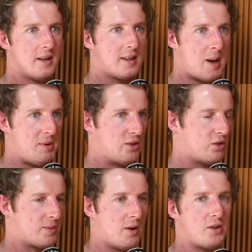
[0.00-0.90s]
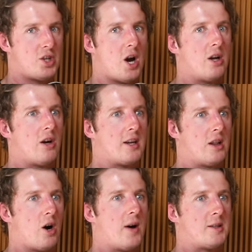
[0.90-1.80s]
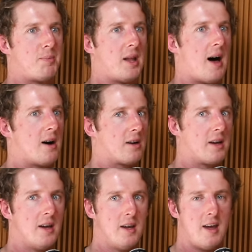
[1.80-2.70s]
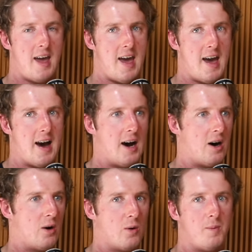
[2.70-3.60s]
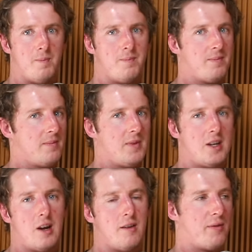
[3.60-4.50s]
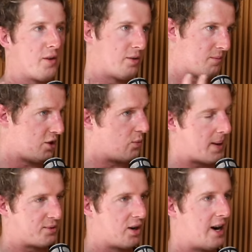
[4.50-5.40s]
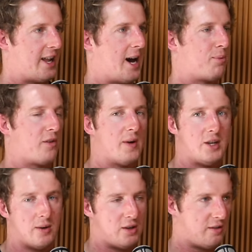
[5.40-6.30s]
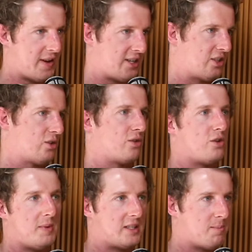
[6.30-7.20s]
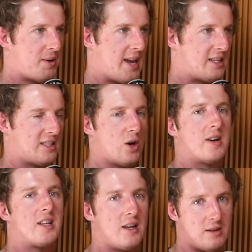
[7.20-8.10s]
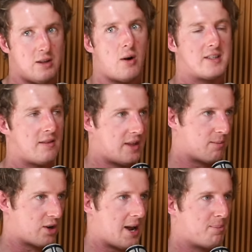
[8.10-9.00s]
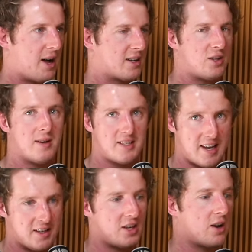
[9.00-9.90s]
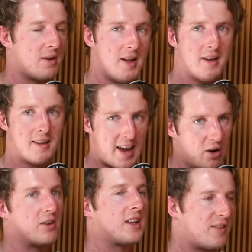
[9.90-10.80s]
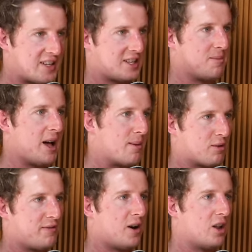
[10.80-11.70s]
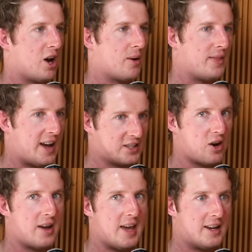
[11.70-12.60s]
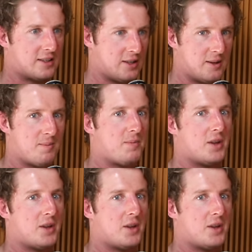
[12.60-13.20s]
Kempy's awesome on the show. Like he'll always plug if we've got a new website up or if we're doing new ventures or new bits and pieces, he'll always give them great plugs. And I say, get on and give SC Playbook a follow, and that's going out to,